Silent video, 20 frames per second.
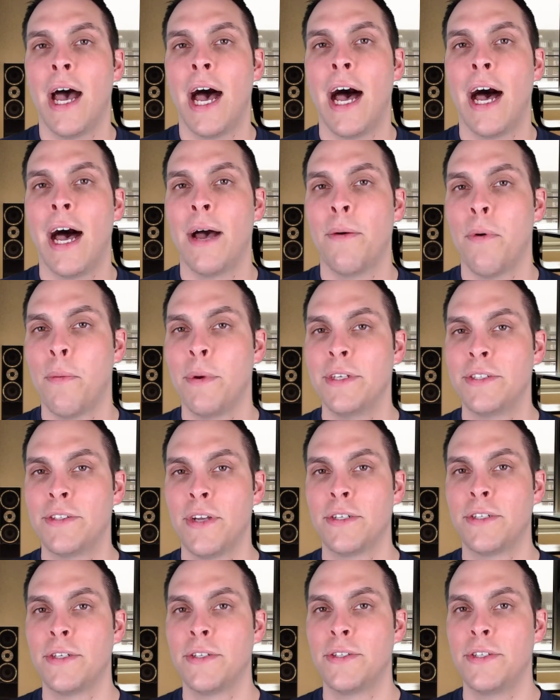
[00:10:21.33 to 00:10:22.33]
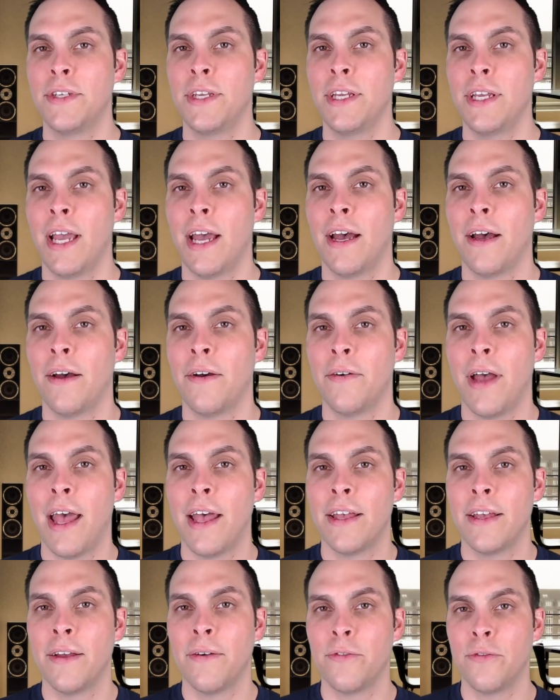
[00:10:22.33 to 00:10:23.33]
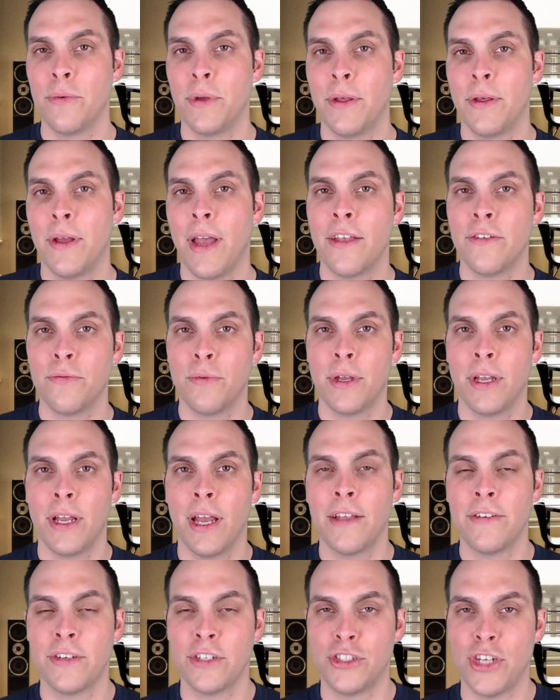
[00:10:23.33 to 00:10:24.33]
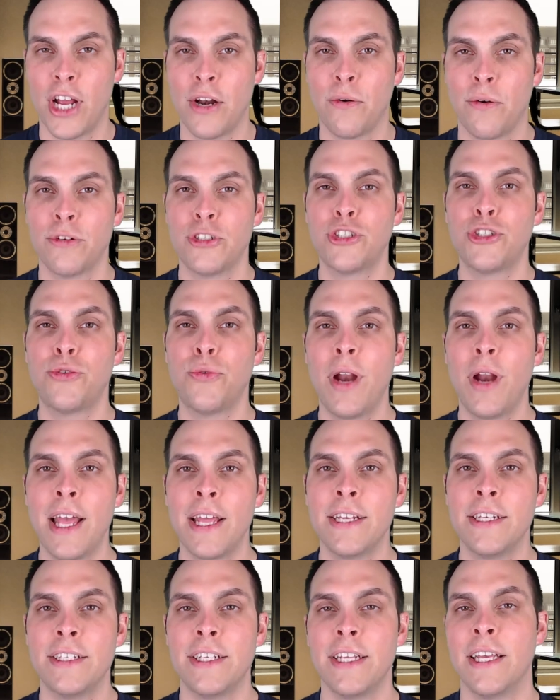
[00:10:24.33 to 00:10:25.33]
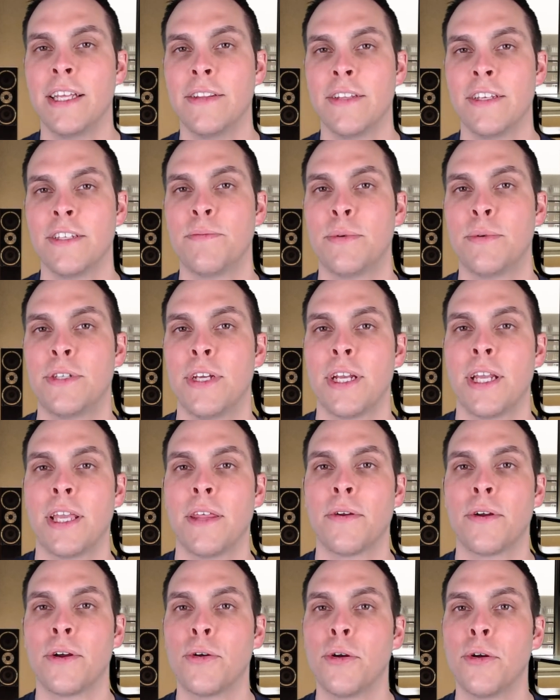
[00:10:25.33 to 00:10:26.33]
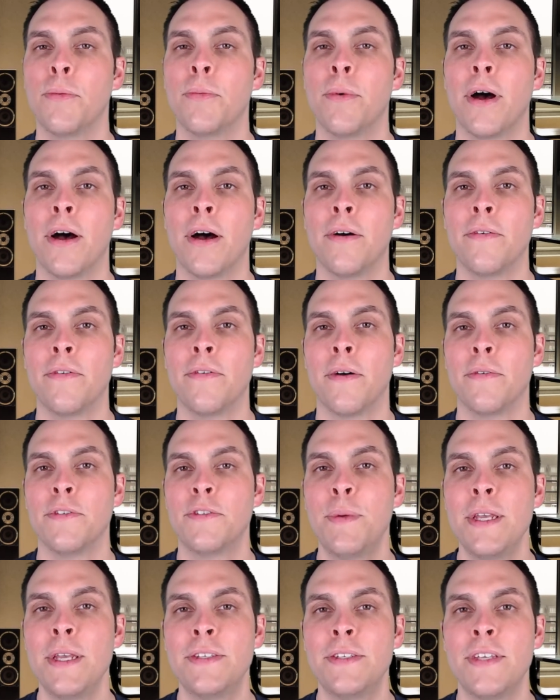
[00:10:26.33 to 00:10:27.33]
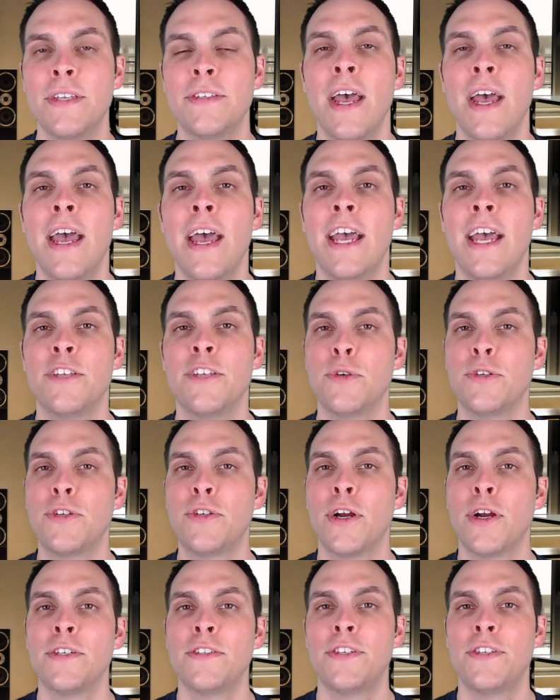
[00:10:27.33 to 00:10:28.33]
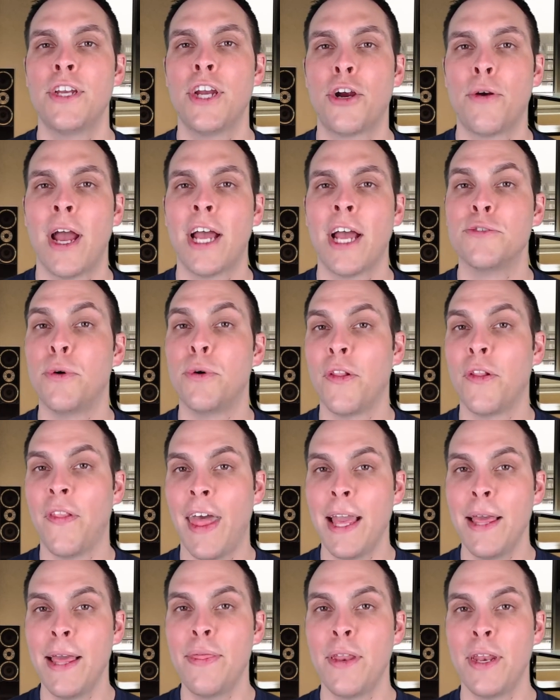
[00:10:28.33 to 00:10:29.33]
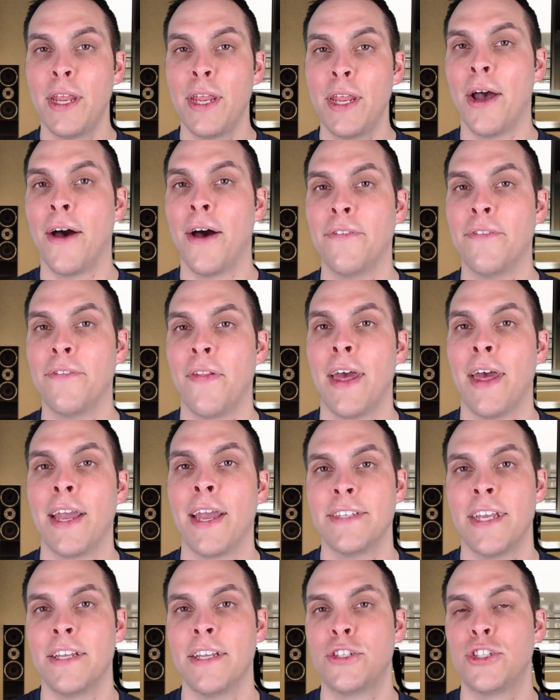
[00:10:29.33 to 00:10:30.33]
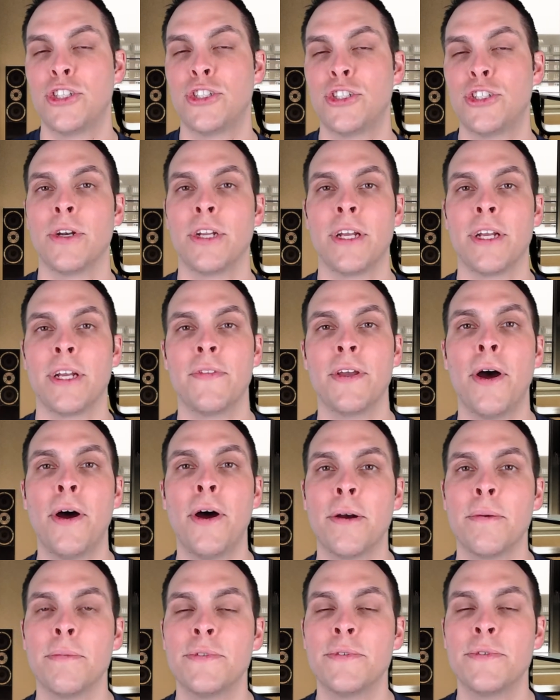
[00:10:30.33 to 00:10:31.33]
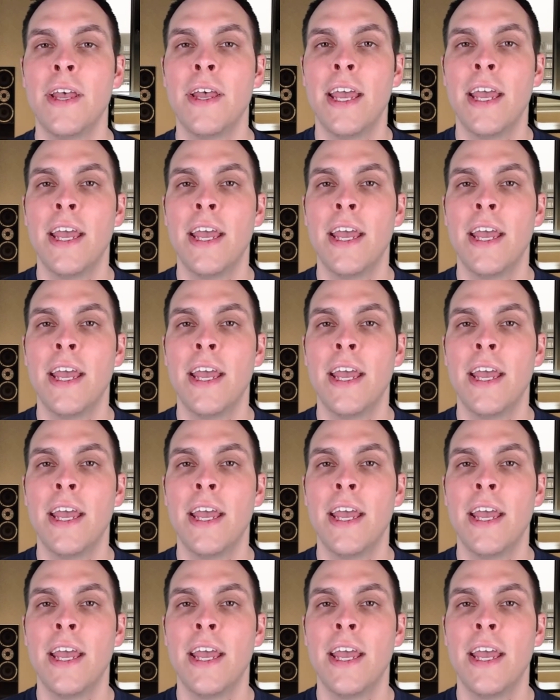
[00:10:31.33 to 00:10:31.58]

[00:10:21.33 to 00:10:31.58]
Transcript: Uh, what we start to see uh, uh as we as we as a general trend in this particular group of, of species is we start to see a gradual lengthening of the legs and a shortening of the arms.